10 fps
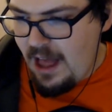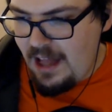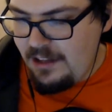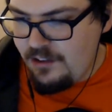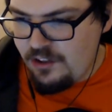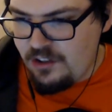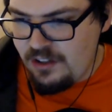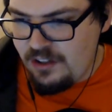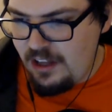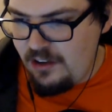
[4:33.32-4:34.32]
And he just
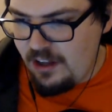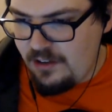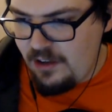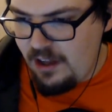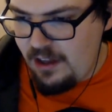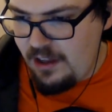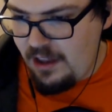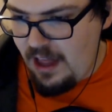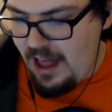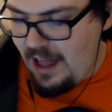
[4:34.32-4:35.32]
continues...
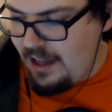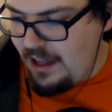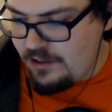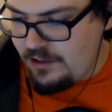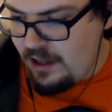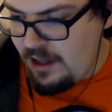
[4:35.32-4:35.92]
And